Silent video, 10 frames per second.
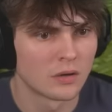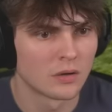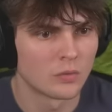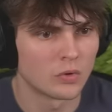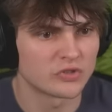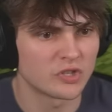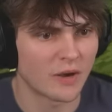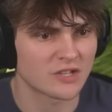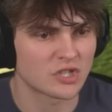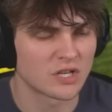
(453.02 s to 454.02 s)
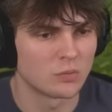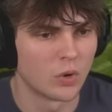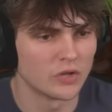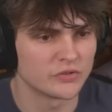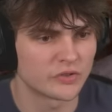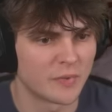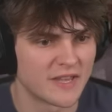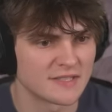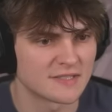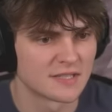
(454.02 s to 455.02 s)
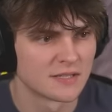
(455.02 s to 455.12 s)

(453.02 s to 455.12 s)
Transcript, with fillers: What do you actually want, mate?